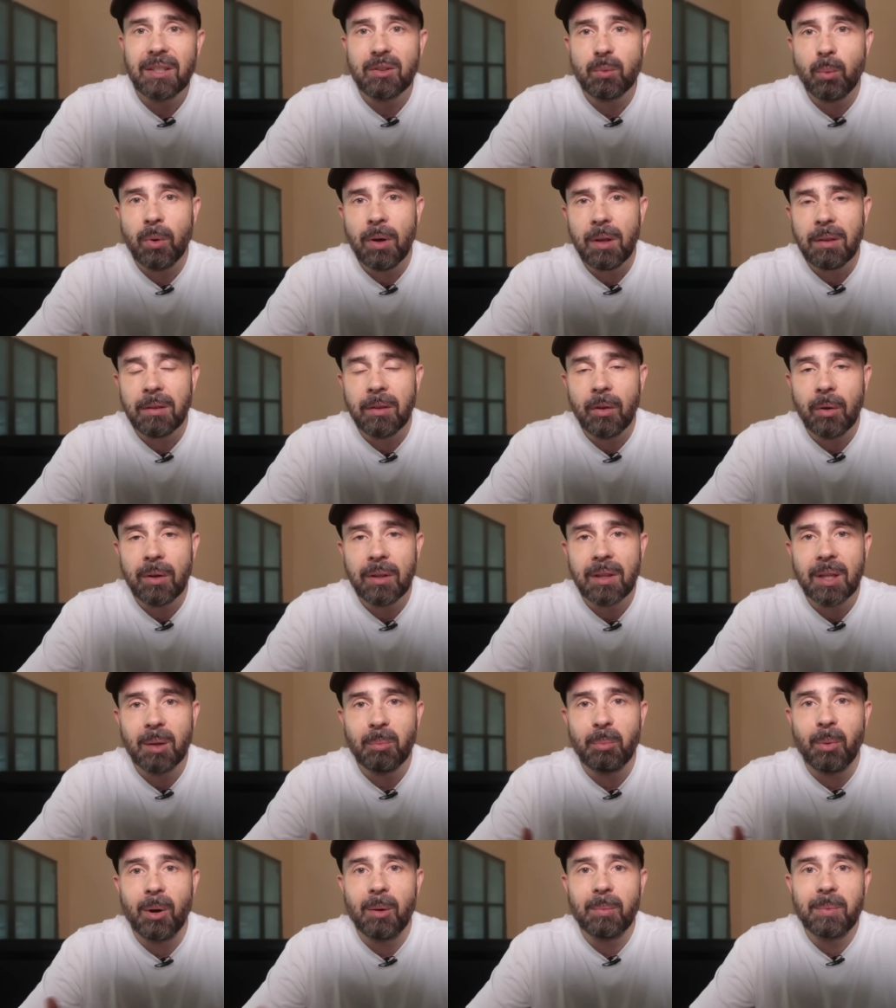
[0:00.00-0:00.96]
It's worth noting
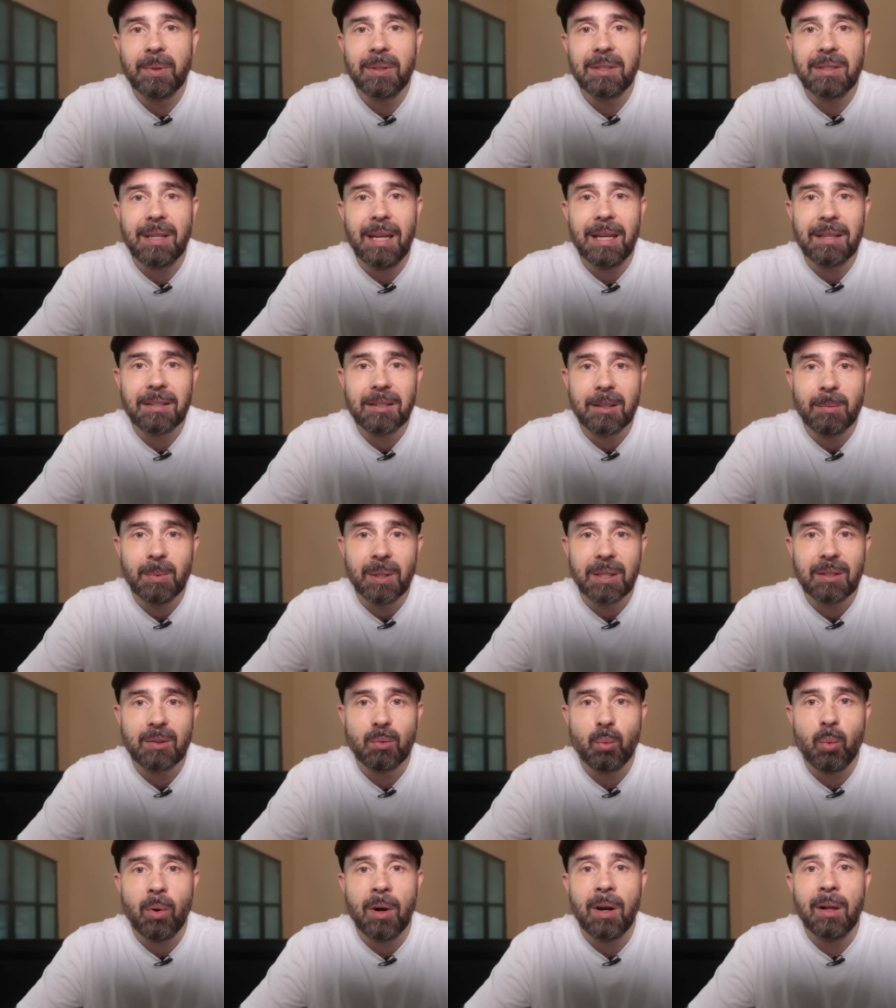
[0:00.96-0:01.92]
that Bomper's
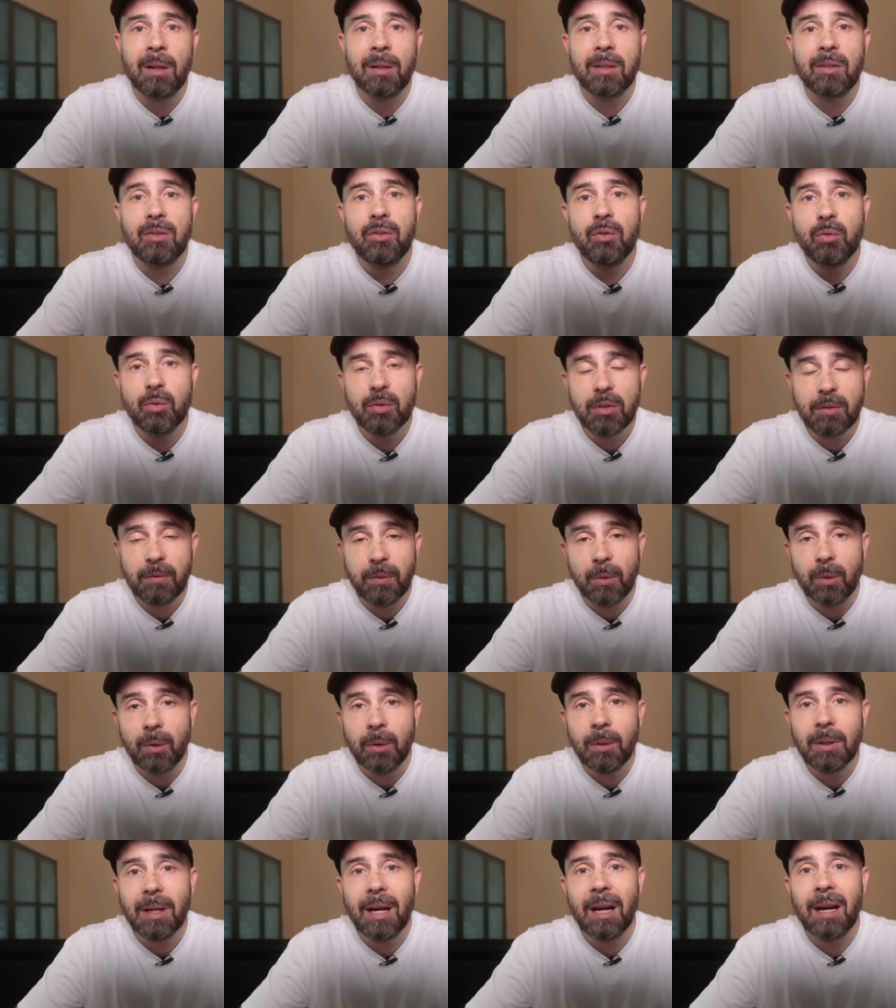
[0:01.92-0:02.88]
estimates, while
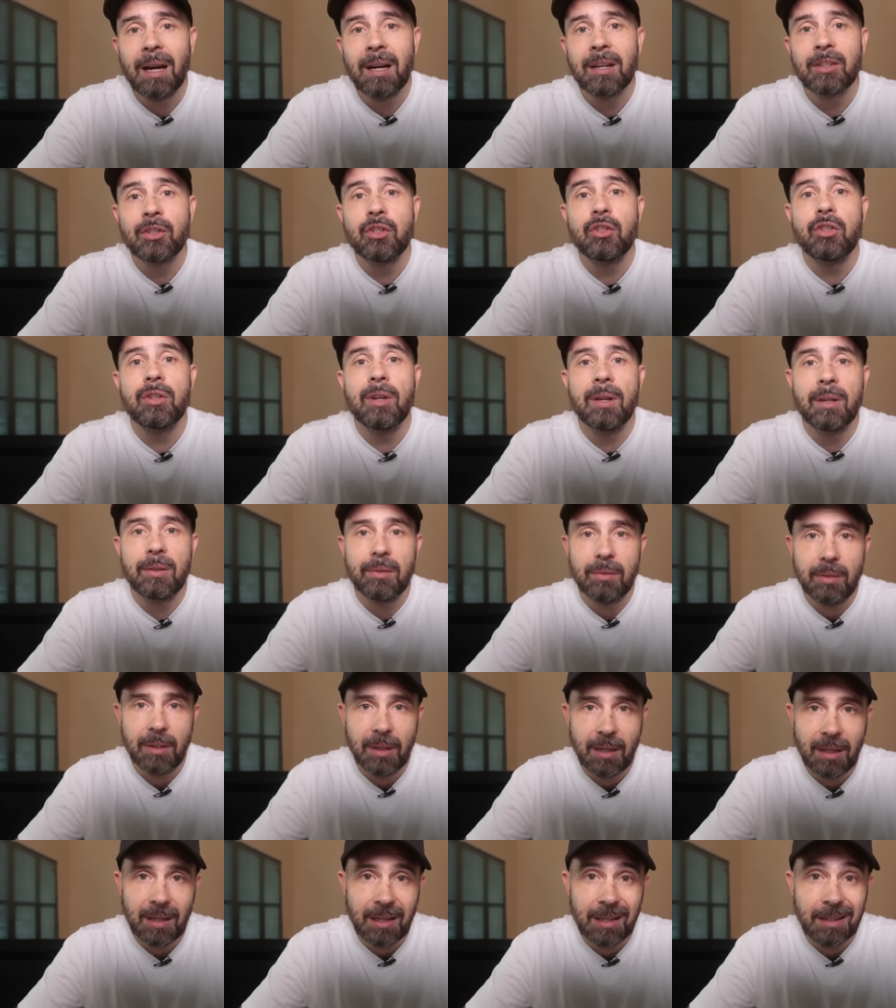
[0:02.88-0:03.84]
useful, are
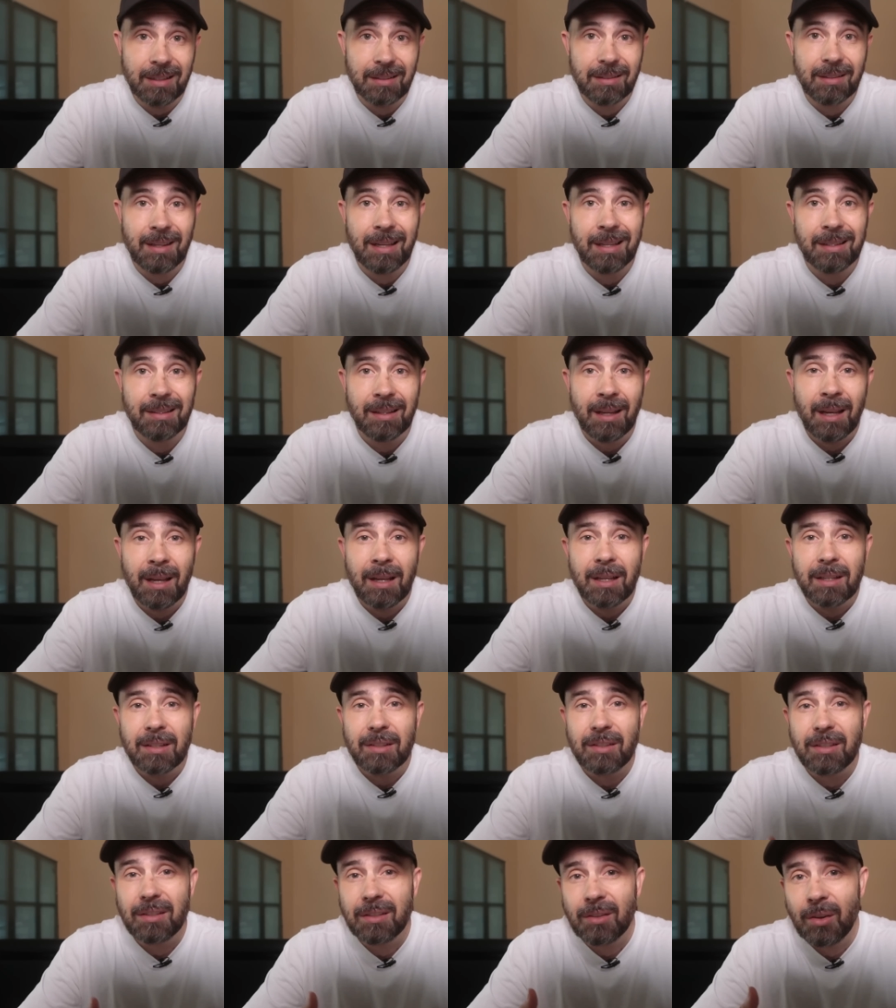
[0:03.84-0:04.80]
generalized and
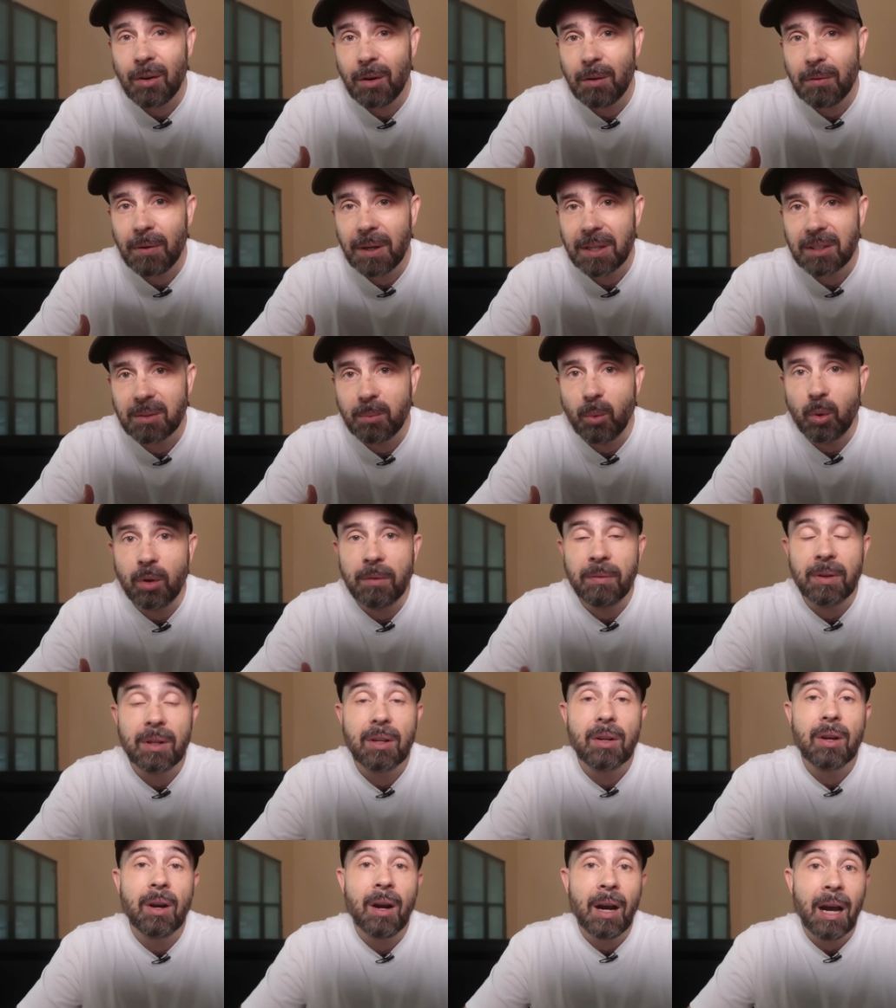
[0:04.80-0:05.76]
serve as more of
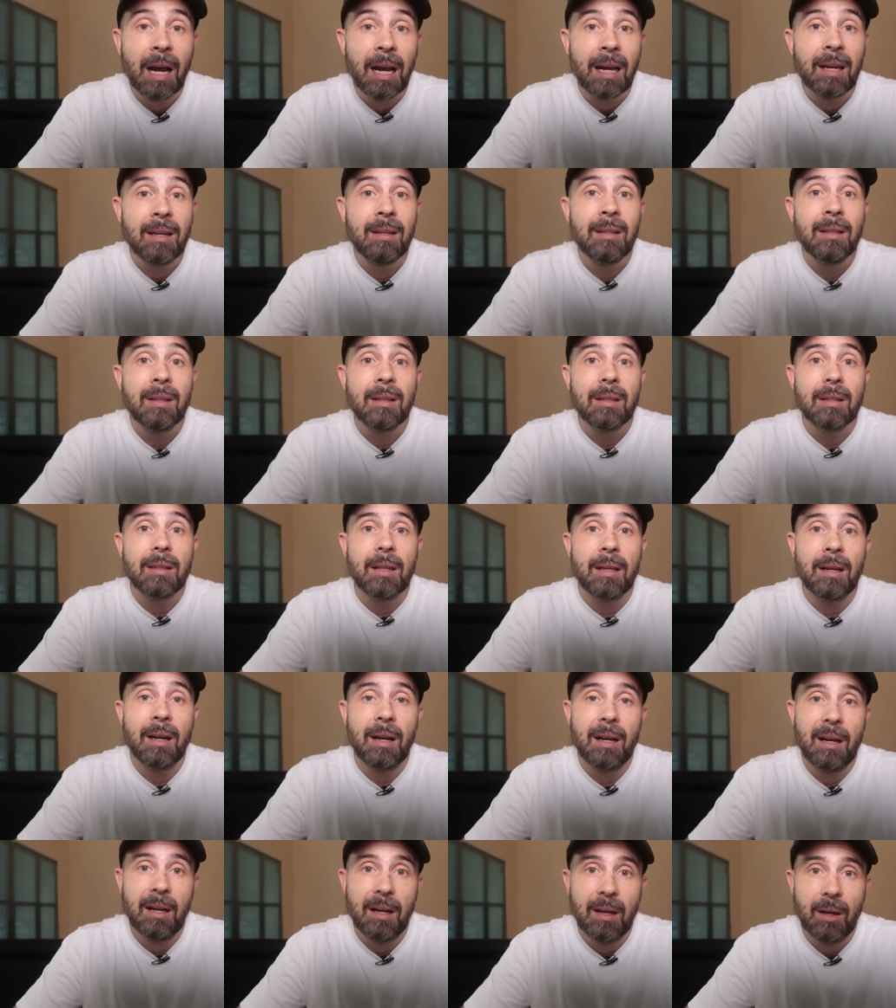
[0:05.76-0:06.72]
a guide than
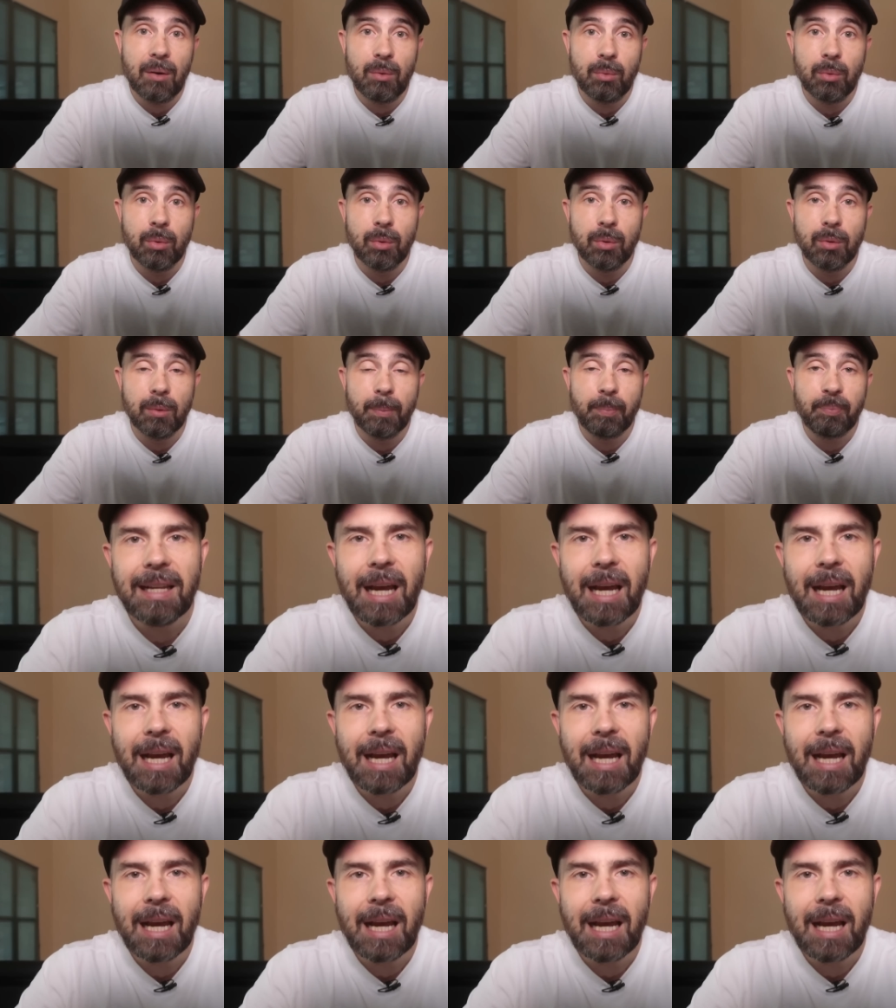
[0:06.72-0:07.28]
a hard rule.